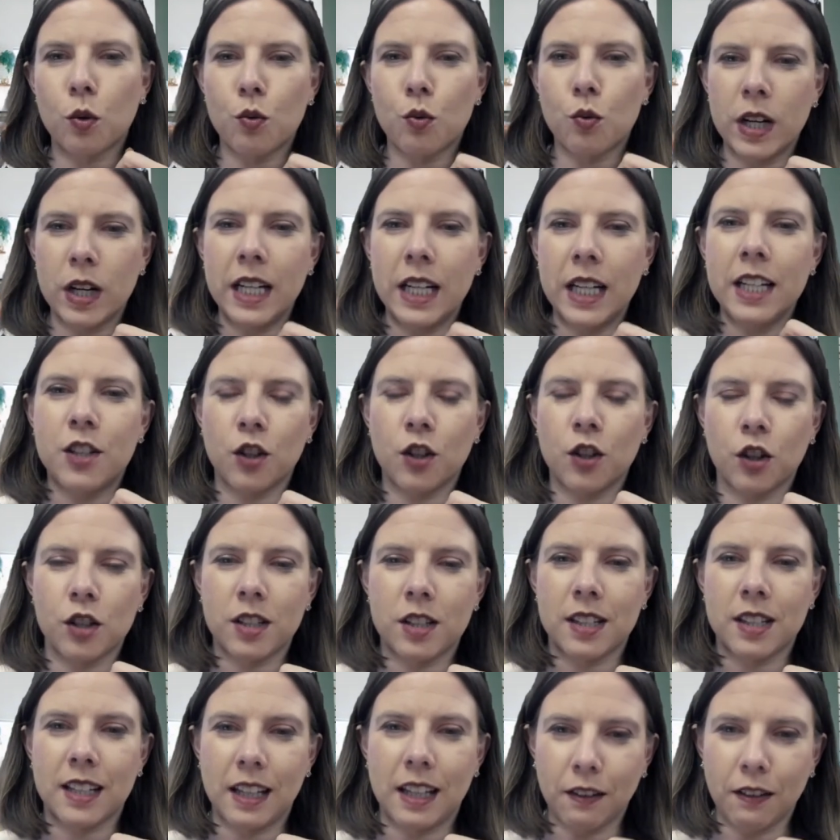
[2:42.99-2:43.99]
really
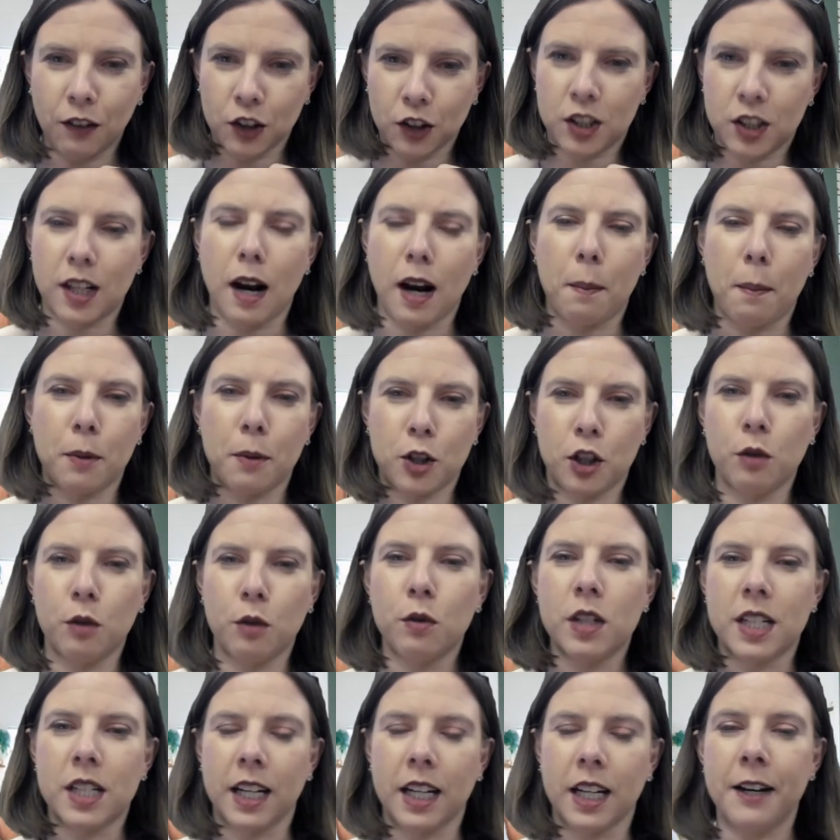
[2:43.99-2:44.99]
does give us an
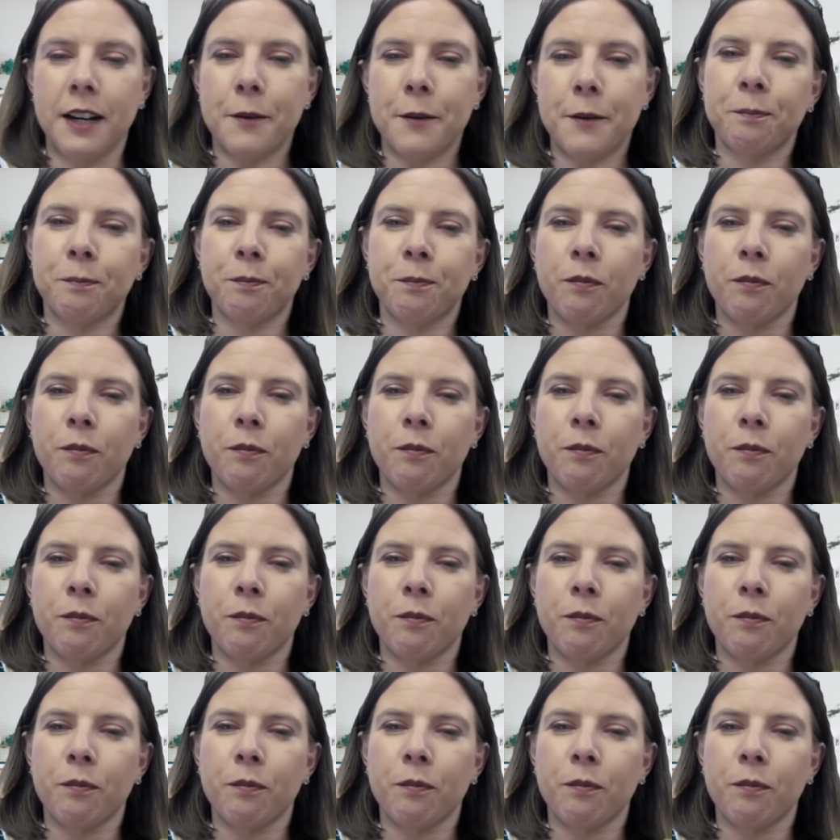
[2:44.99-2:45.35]
opportunity